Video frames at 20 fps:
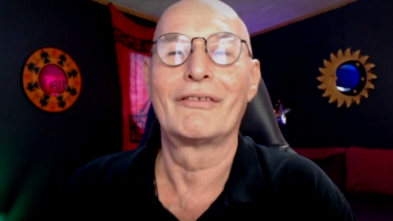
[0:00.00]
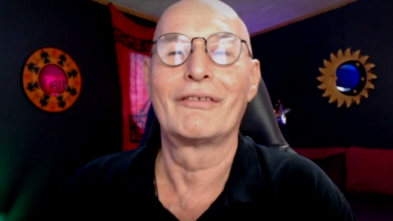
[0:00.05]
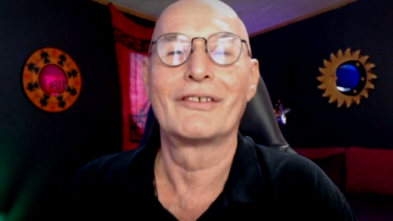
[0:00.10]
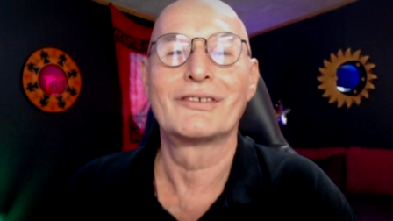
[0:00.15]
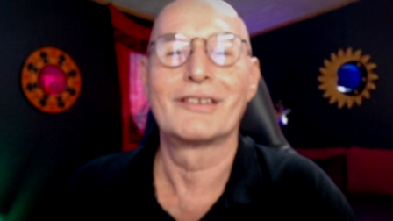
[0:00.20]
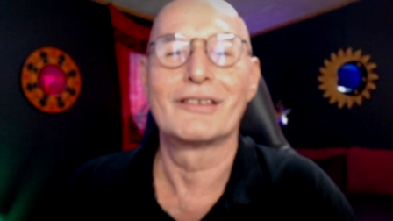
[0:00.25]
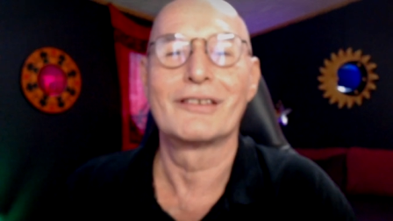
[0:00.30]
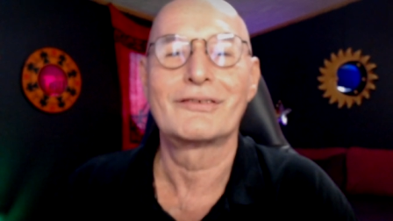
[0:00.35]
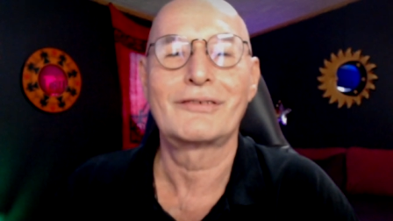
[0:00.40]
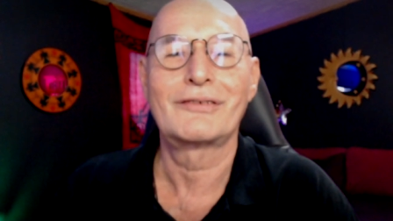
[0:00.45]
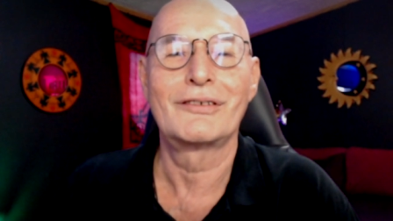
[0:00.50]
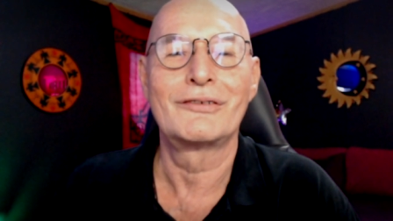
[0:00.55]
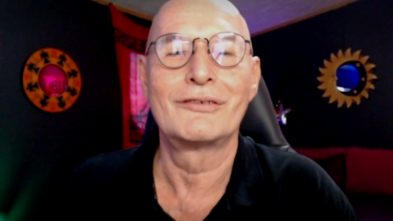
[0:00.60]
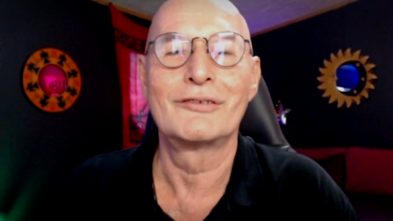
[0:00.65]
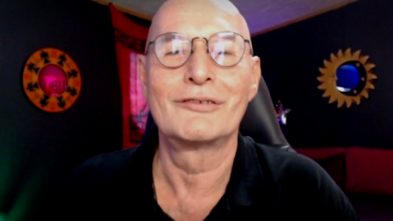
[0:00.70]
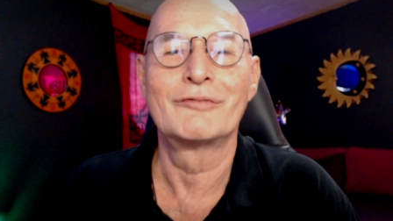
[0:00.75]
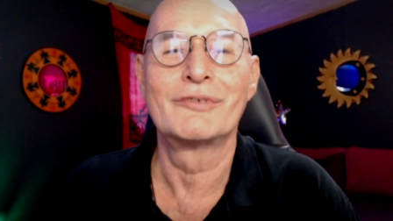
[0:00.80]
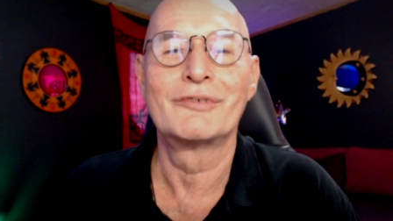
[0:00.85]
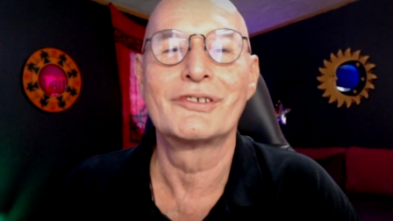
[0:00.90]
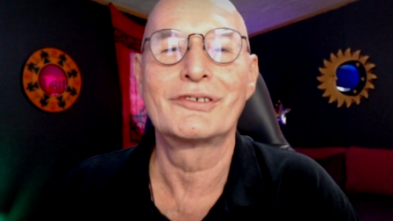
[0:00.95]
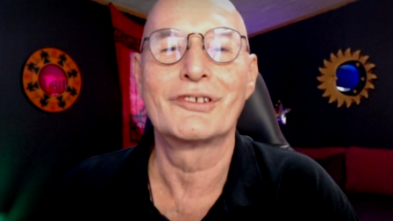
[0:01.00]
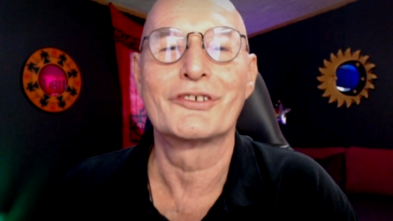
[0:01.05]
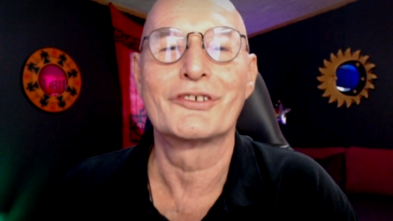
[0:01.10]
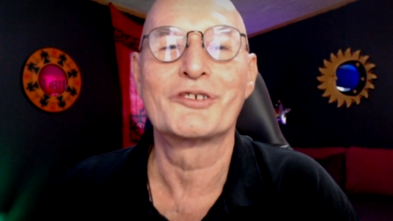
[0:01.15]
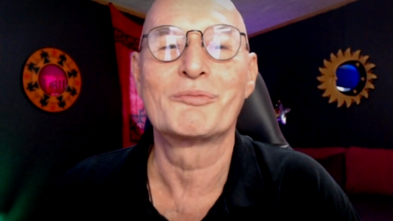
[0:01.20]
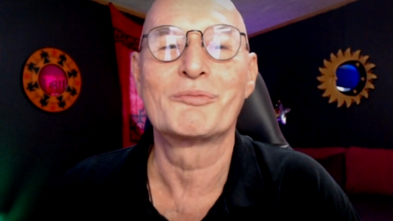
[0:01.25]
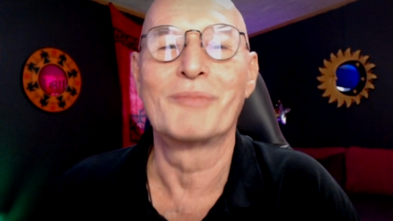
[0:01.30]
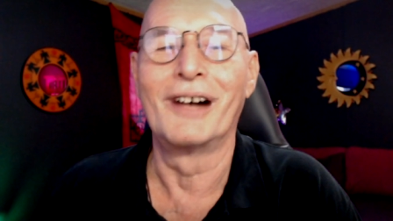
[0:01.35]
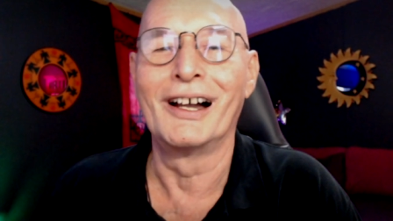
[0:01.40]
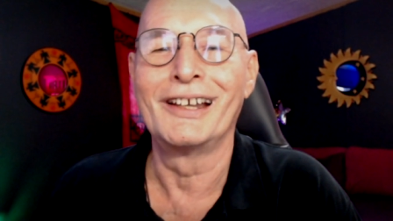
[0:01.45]
This has to do with the
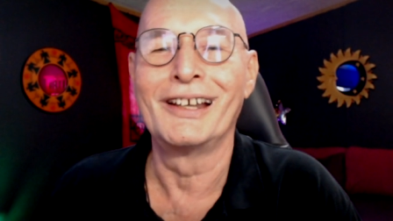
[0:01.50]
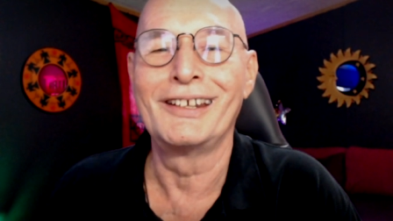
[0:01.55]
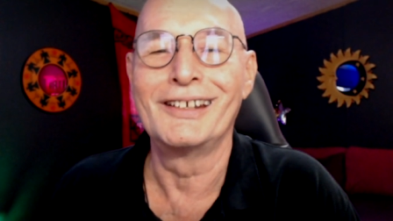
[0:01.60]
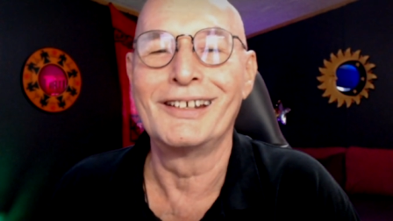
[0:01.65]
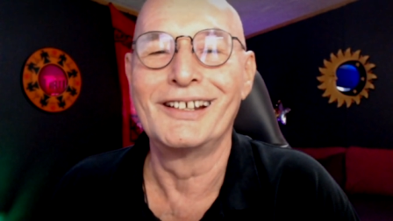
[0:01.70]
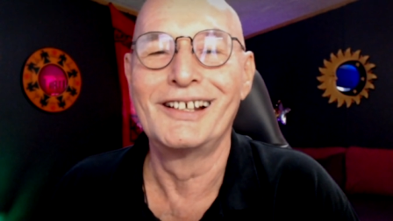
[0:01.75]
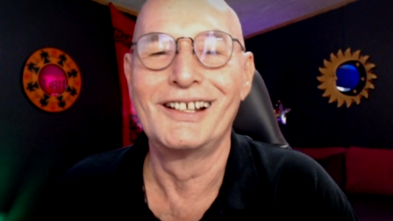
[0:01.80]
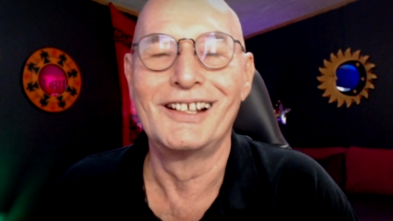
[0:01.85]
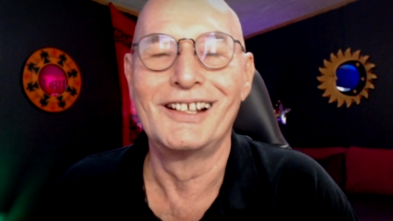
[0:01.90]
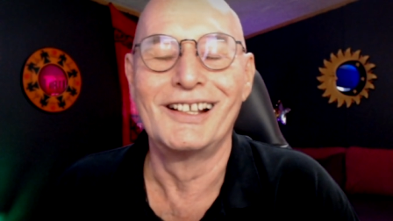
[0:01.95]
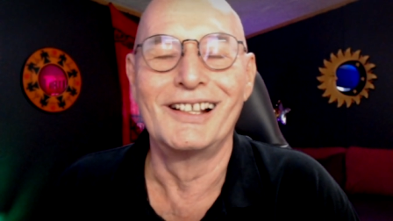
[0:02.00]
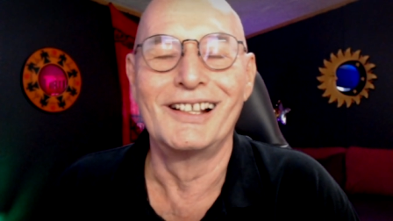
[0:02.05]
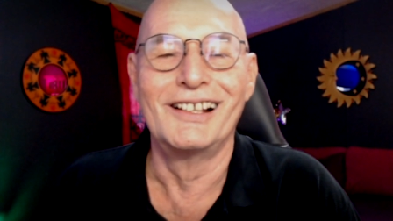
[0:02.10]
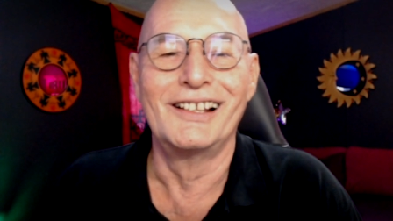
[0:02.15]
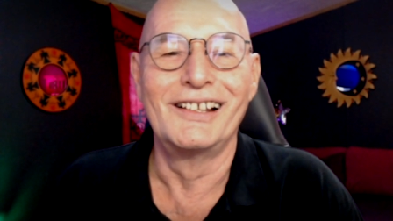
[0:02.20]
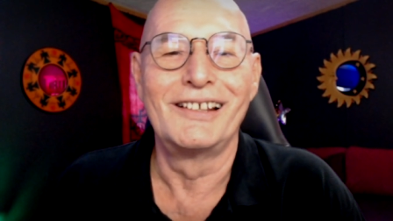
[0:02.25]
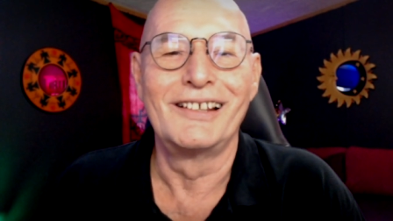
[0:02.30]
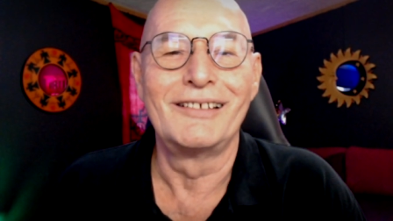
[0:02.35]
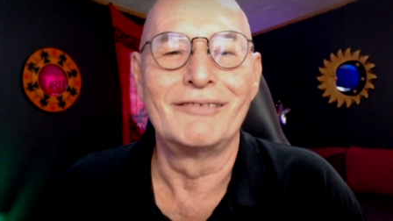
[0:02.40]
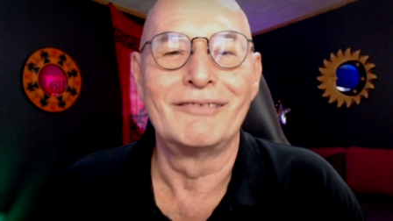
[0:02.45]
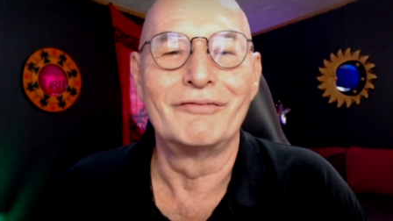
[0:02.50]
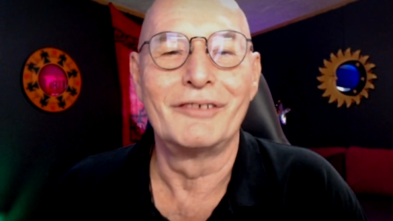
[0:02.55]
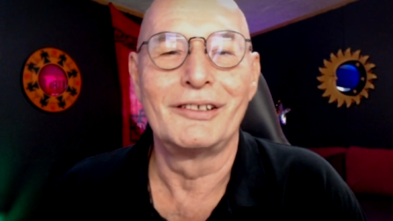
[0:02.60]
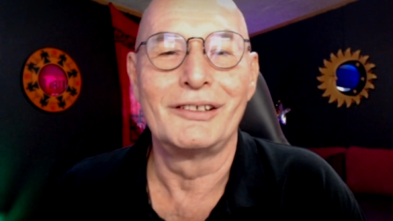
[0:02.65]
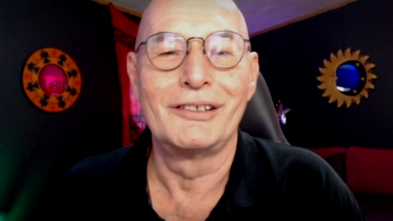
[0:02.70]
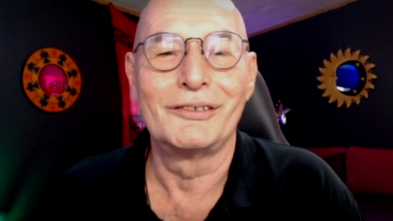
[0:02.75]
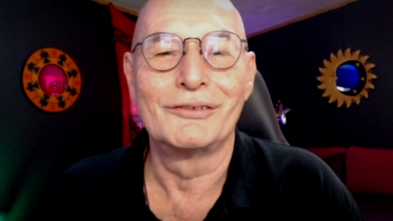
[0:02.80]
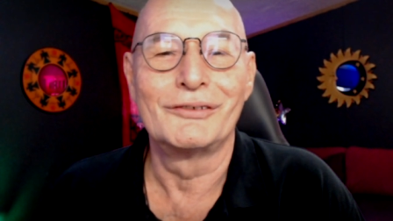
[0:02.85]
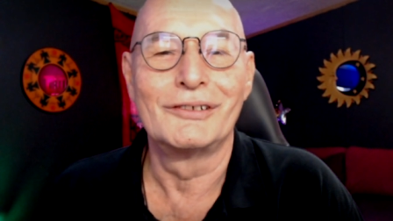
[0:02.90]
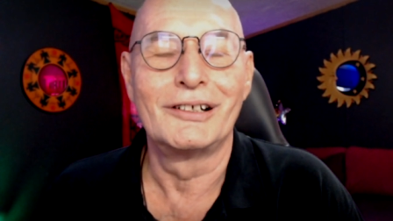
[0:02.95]
spine and where
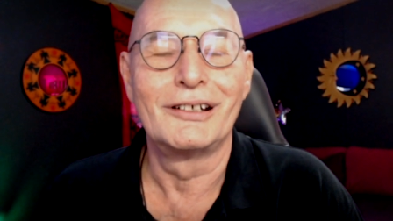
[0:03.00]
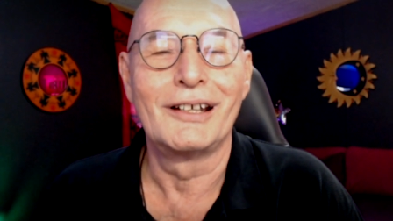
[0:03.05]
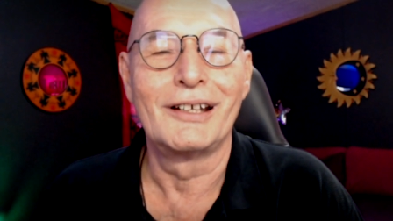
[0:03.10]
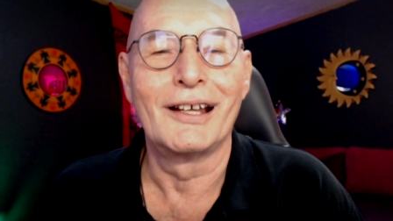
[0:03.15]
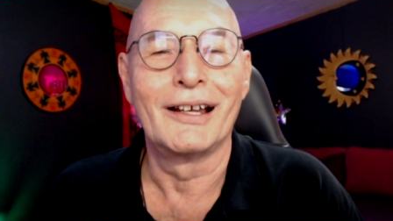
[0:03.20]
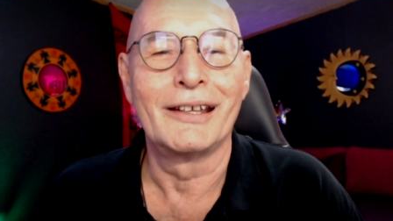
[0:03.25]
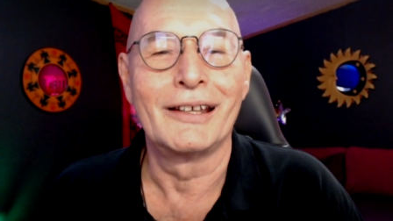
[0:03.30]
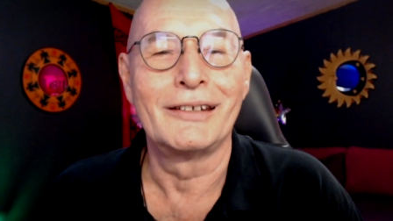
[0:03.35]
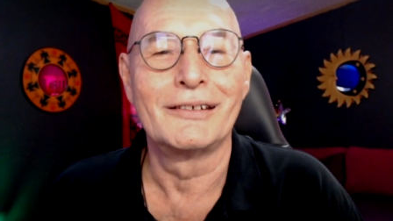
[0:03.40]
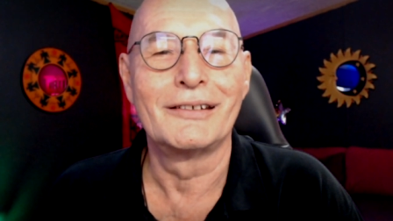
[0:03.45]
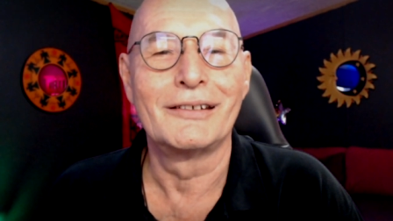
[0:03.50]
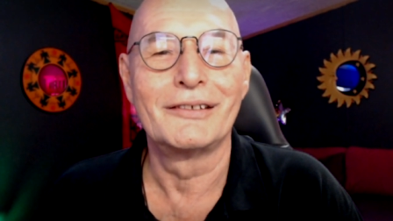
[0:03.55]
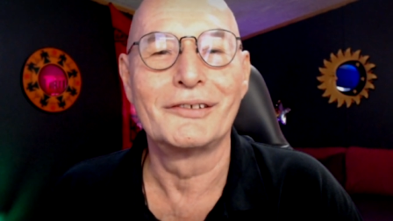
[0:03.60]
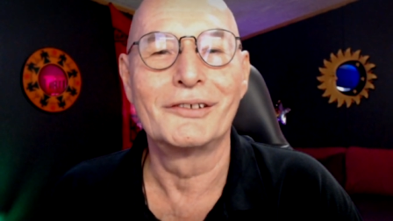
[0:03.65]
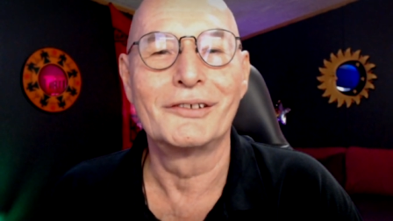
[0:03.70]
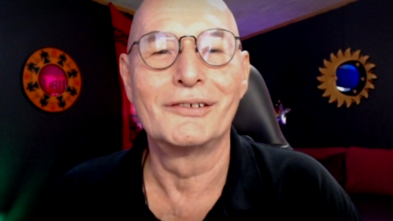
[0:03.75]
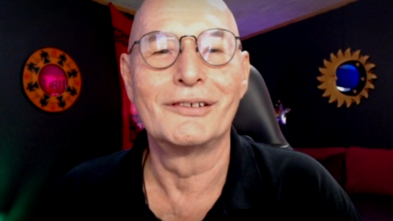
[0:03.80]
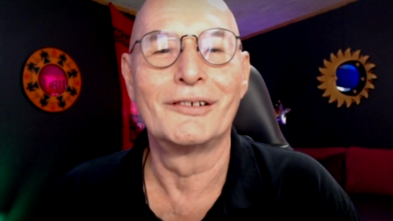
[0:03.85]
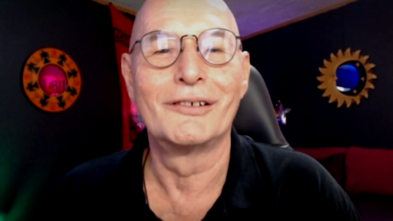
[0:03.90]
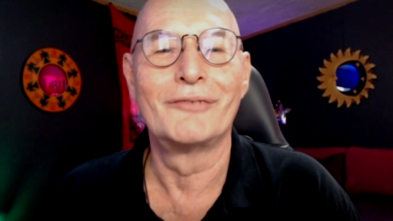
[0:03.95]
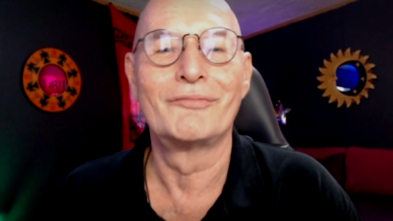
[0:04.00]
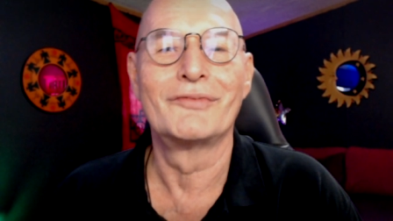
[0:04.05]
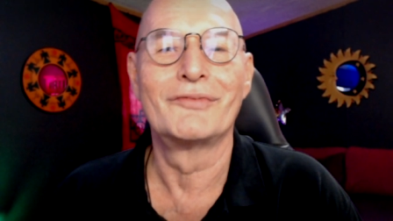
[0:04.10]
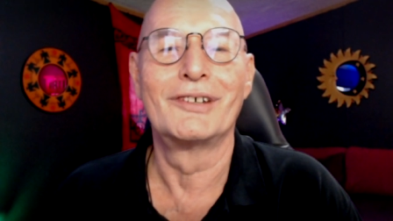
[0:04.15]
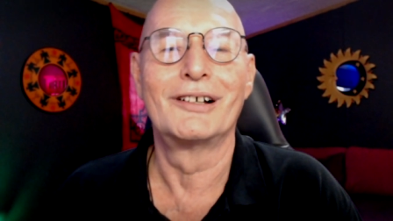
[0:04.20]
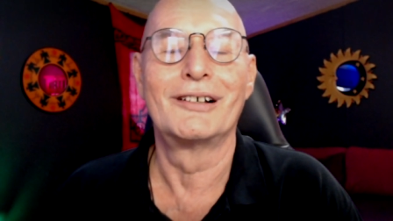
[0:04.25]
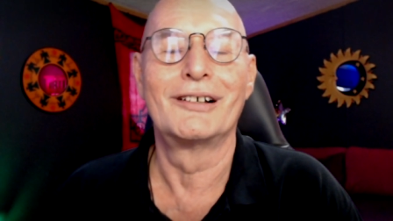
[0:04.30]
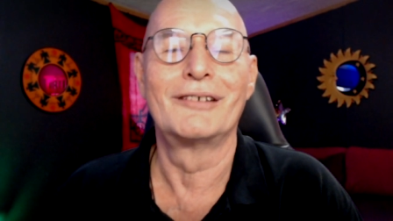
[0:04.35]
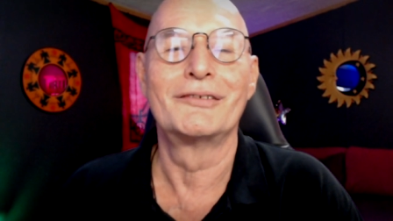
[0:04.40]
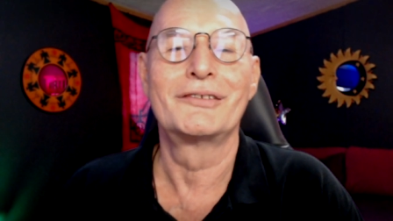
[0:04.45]
you align, you know,
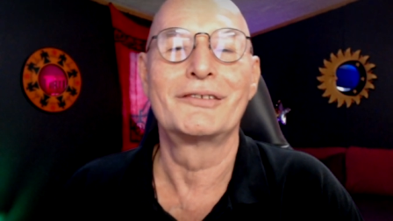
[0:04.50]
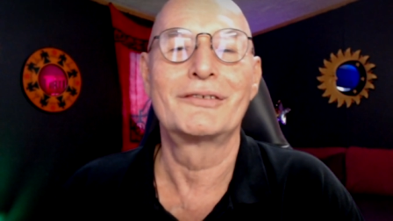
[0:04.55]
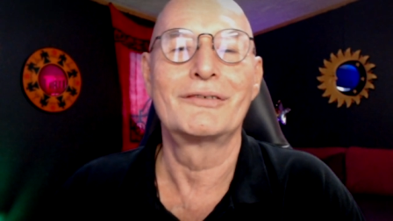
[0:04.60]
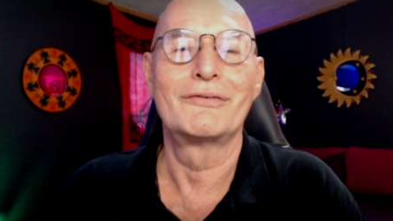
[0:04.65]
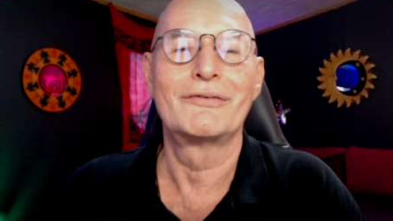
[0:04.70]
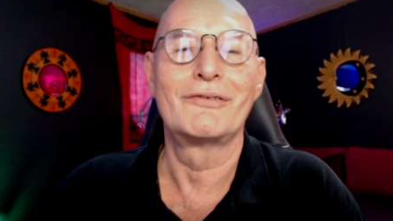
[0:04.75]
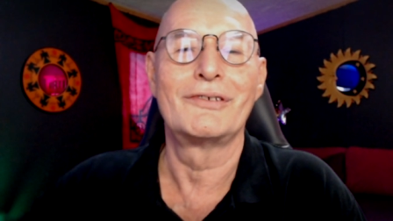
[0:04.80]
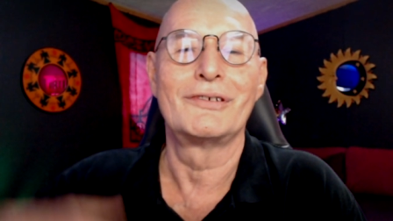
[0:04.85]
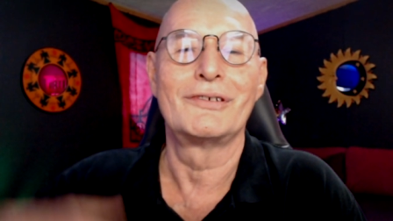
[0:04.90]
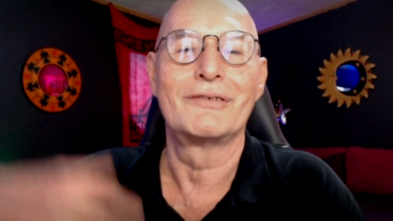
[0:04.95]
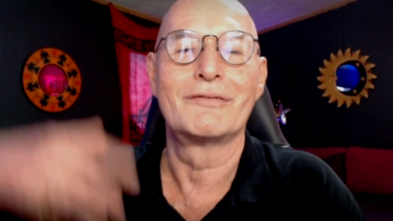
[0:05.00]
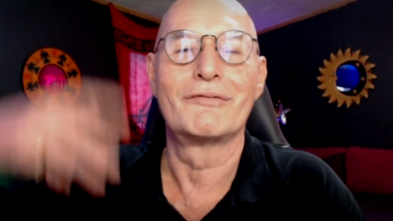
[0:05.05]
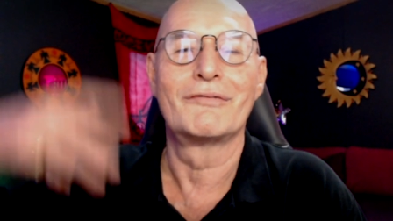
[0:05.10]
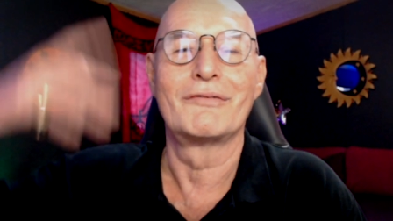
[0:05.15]
uh, to the